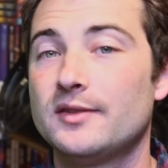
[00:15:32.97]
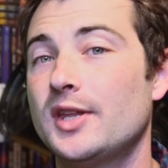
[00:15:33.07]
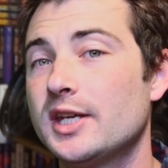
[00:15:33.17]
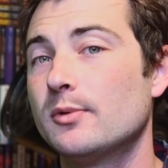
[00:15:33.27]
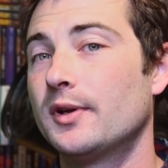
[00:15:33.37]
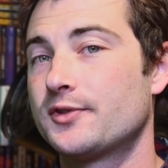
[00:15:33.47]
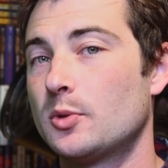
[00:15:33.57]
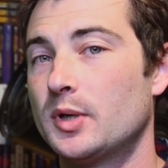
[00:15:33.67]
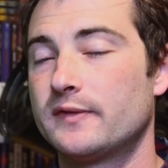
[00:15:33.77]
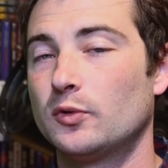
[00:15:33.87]
Thank you all so
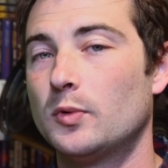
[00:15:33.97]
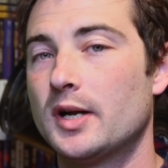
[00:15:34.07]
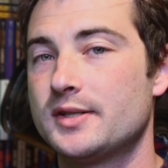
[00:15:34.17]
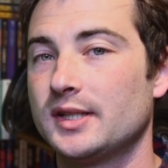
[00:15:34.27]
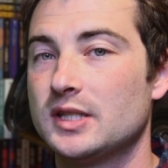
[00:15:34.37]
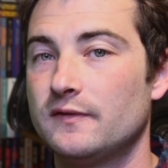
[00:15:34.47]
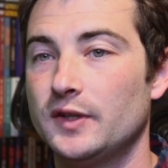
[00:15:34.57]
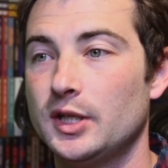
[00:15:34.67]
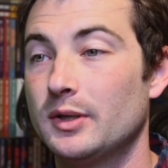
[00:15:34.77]
much for watching this video,